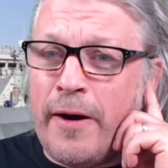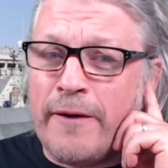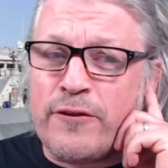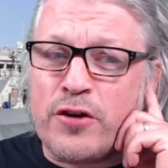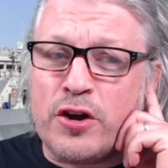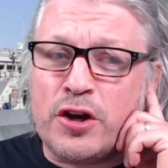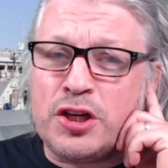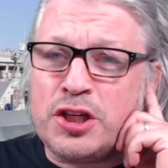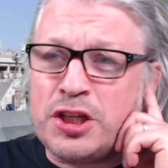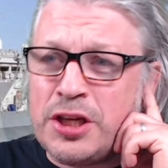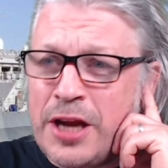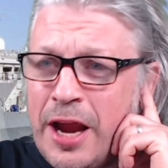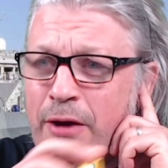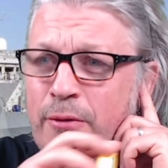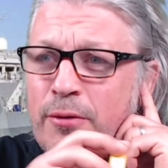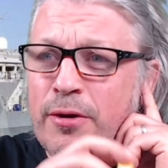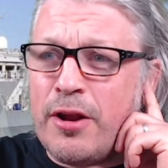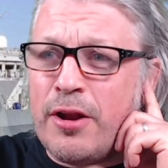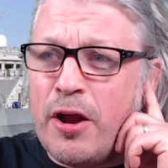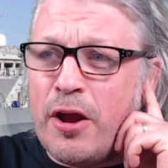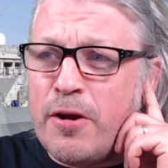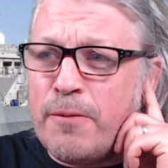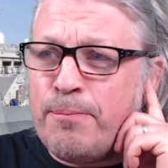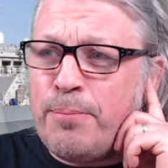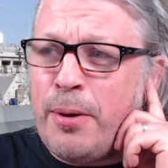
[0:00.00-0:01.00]
I've got to share it
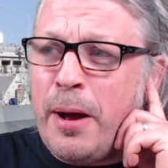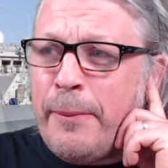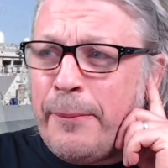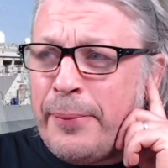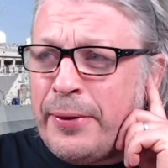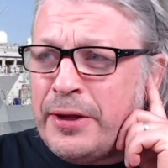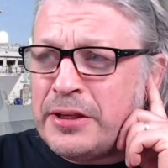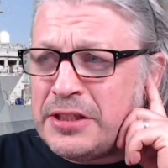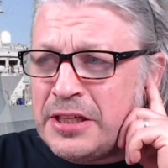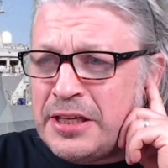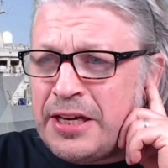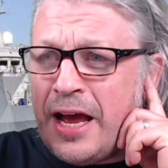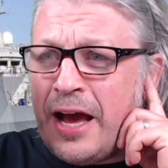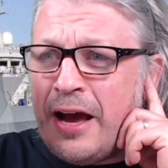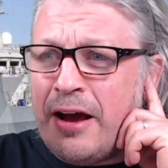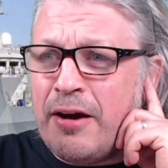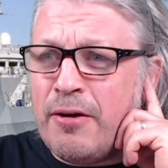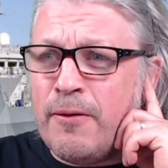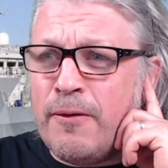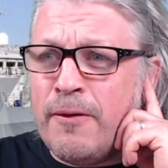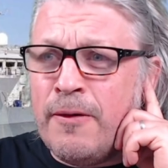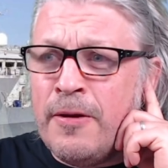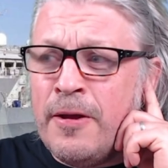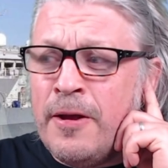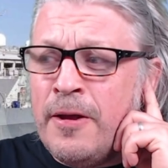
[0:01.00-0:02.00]
with a load of puppets. And
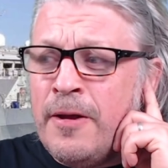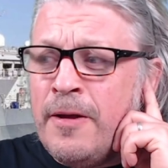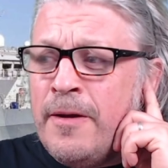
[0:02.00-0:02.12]
now